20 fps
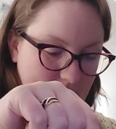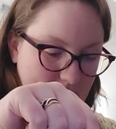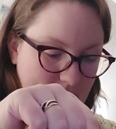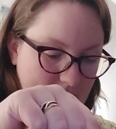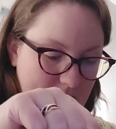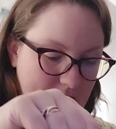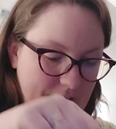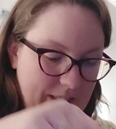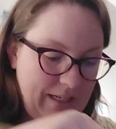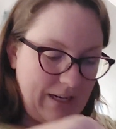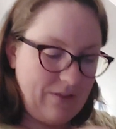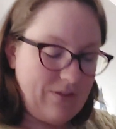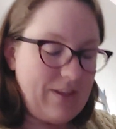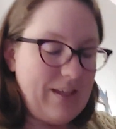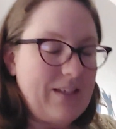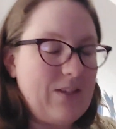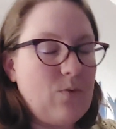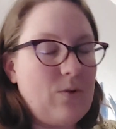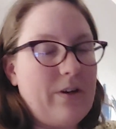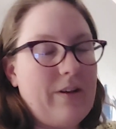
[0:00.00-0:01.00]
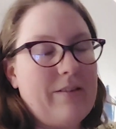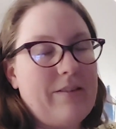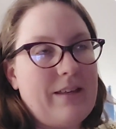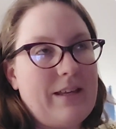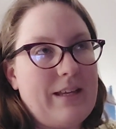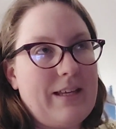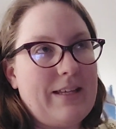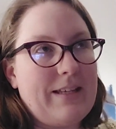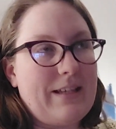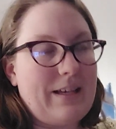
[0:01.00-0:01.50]
Now this one I
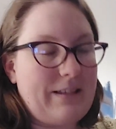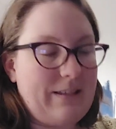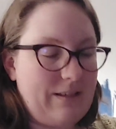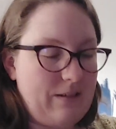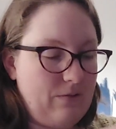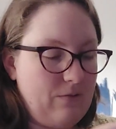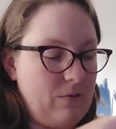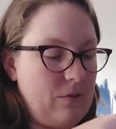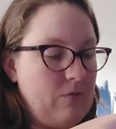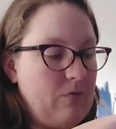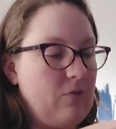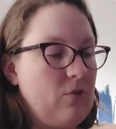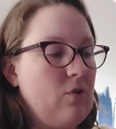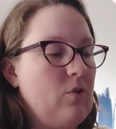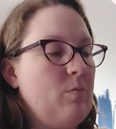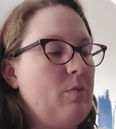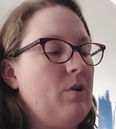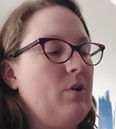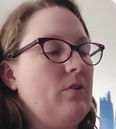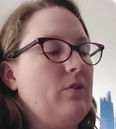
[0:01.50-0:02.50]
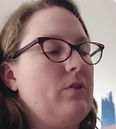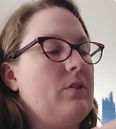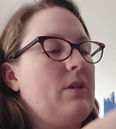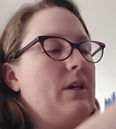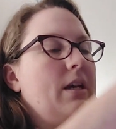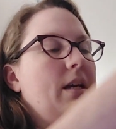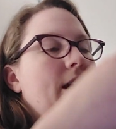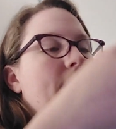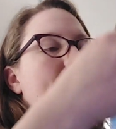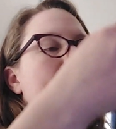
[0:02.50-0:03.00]
think is destined for the frog pond.
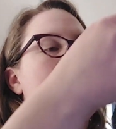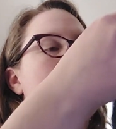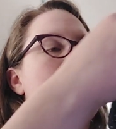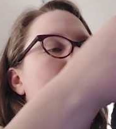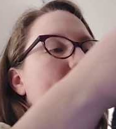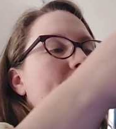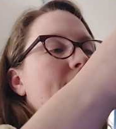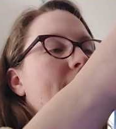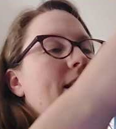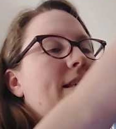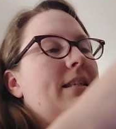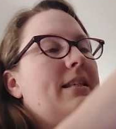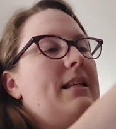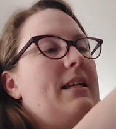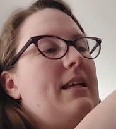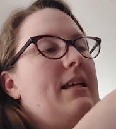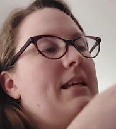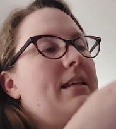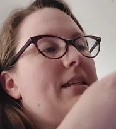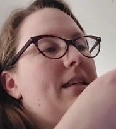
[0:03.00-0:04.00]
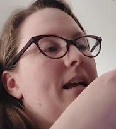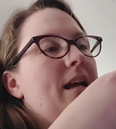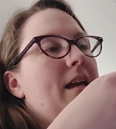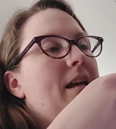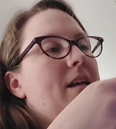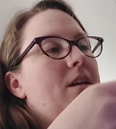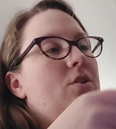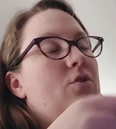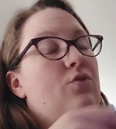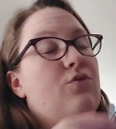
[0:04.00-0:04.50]
This is
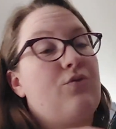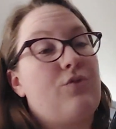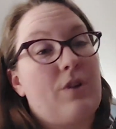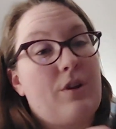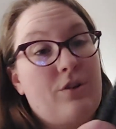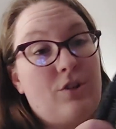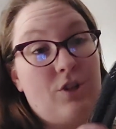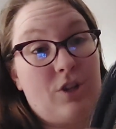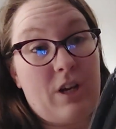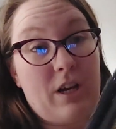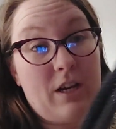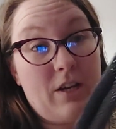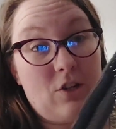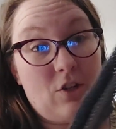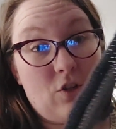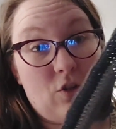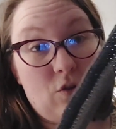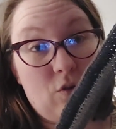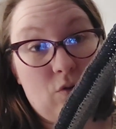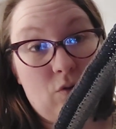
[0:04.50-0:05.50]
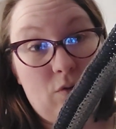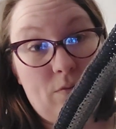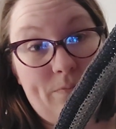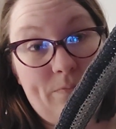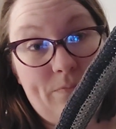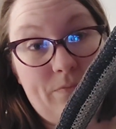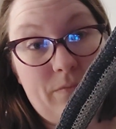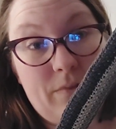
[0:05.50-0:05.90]
a crocheted shawl.